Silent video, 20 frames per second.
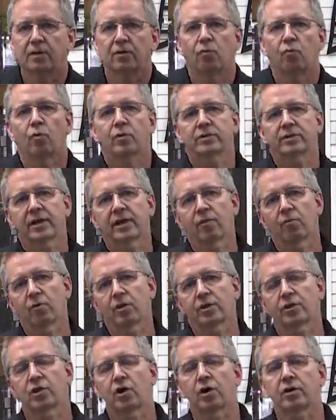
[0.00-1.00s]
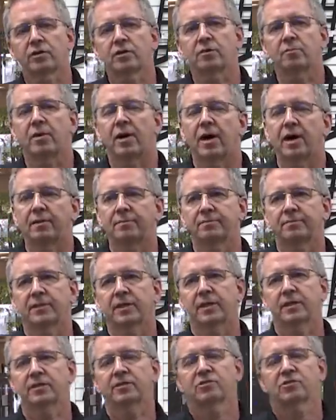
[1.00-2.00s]
One thing I want to talk to you about,
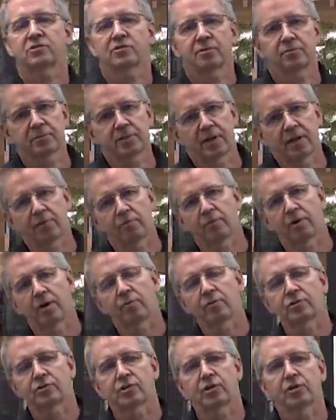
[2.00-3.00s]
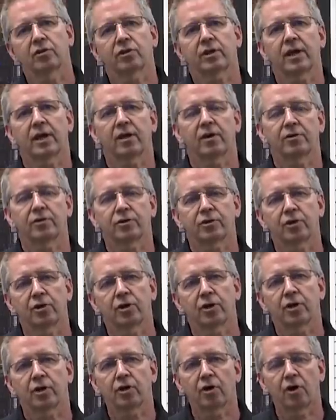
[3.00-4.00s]
and this is something I want you to look at on your
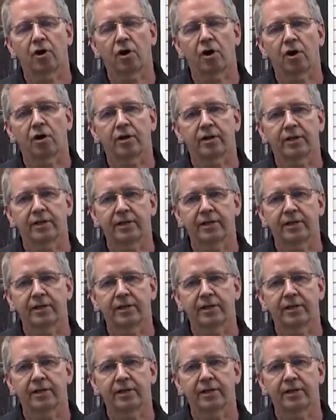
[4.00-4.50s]
current car,